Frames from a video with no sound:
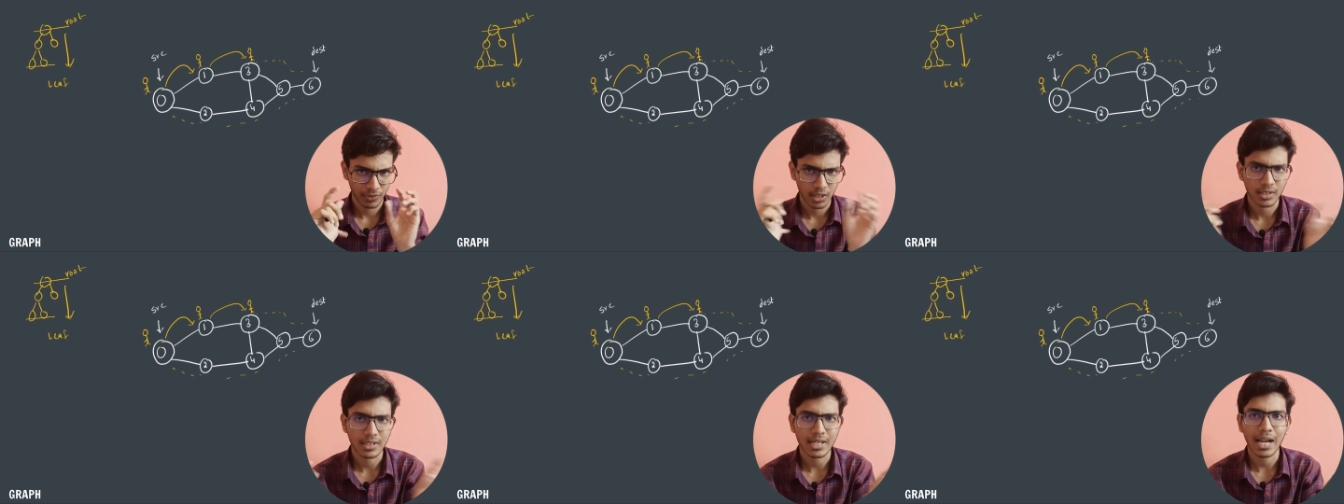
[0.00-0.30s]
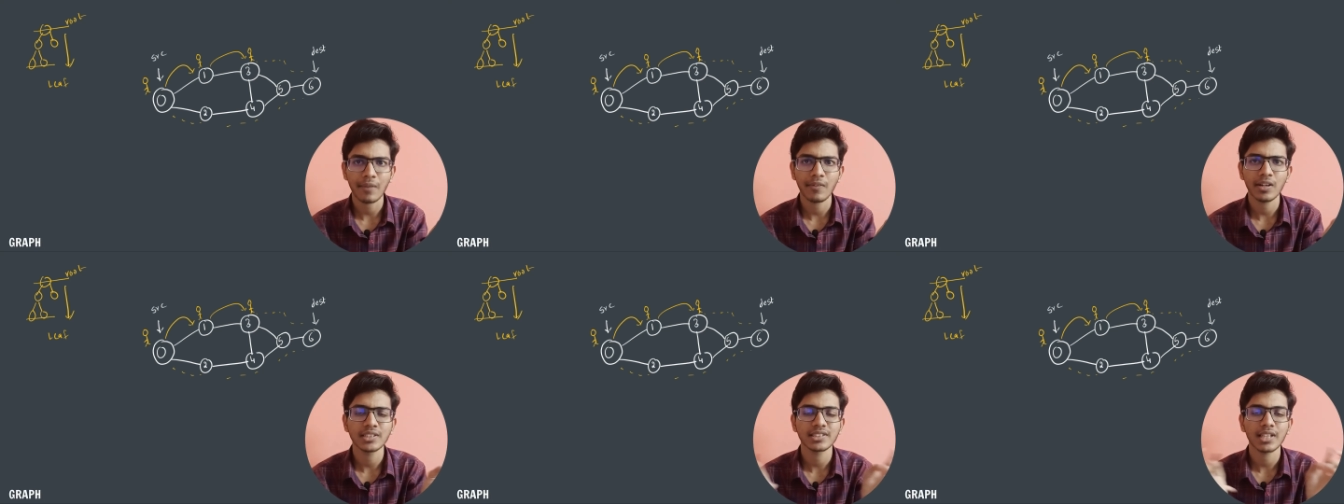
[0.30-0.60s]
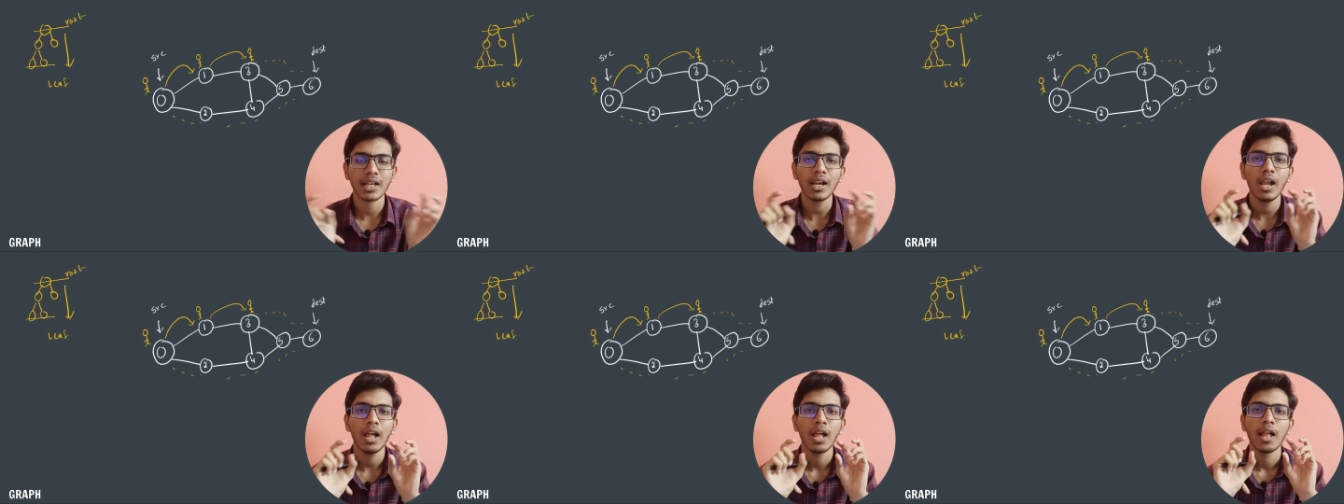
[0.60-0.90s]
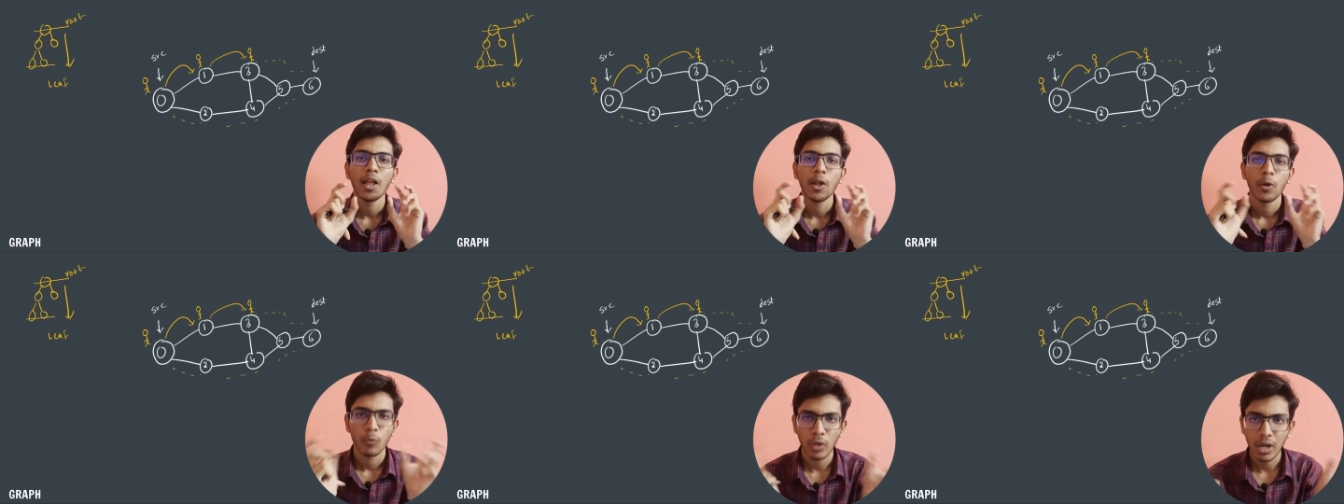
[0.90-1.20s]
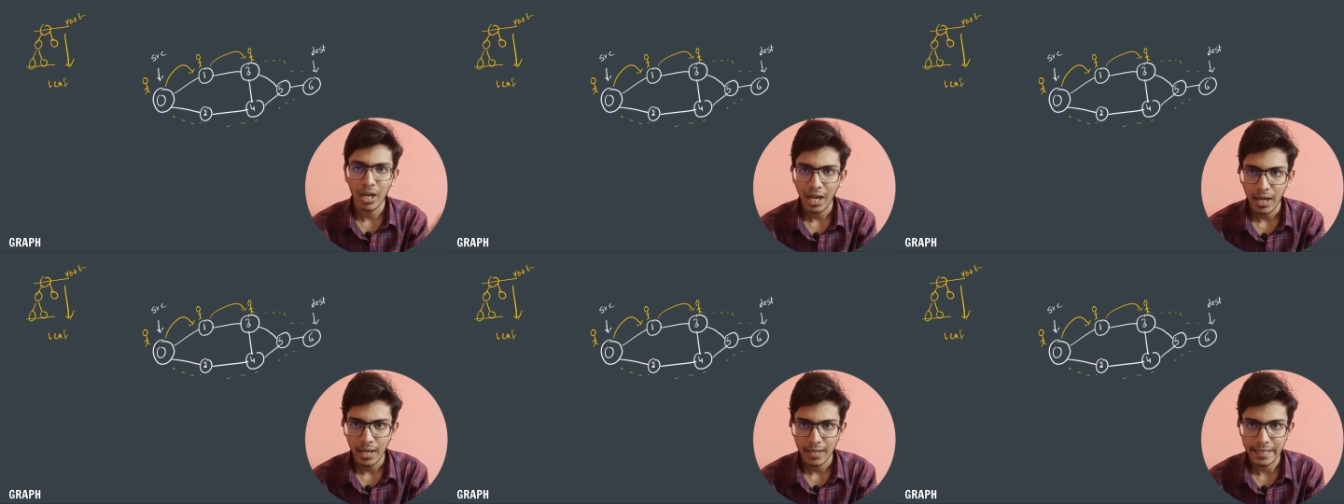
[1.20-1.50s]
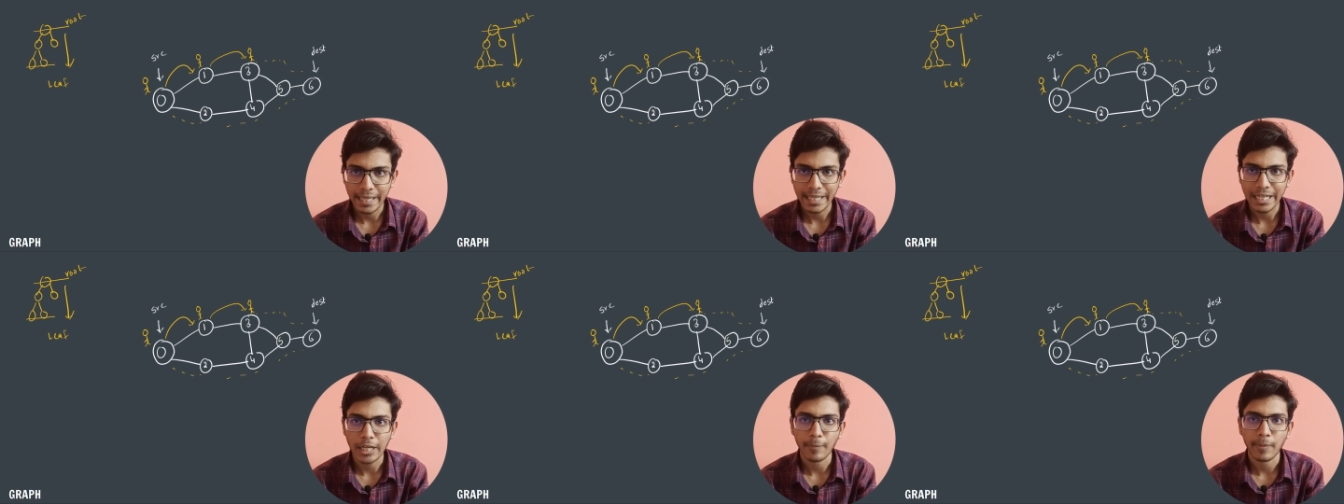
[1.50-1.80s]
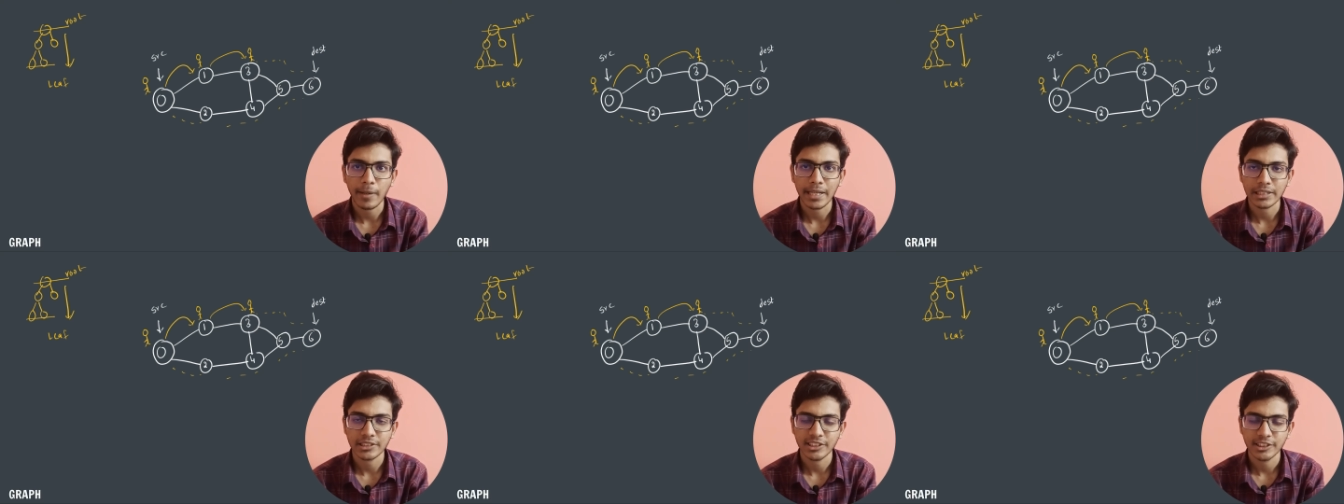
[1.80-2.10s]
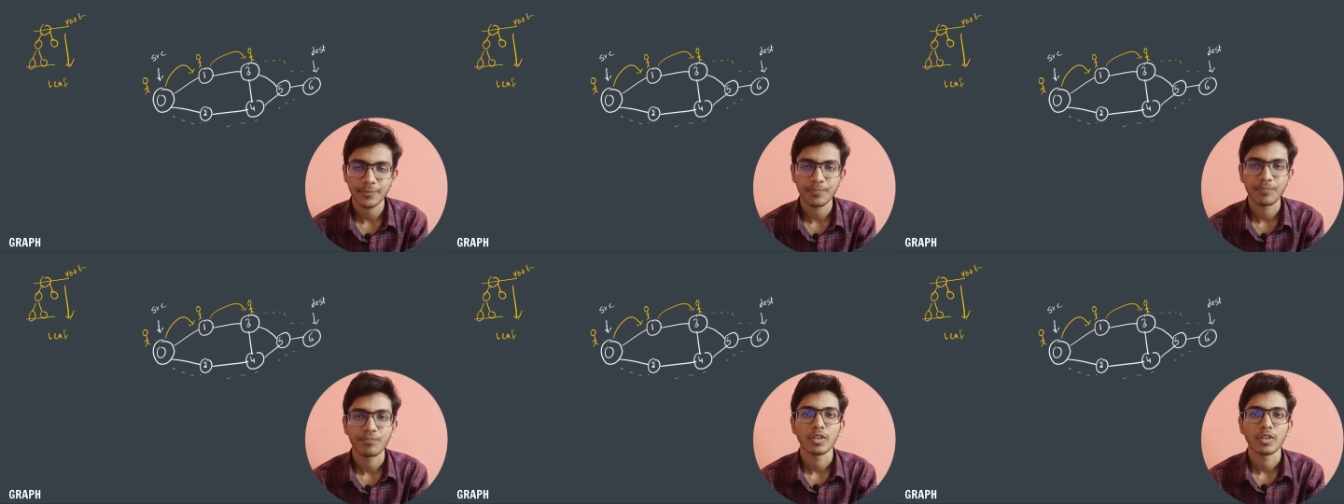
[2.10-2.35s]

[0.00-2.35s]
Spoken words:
traversal, will take place.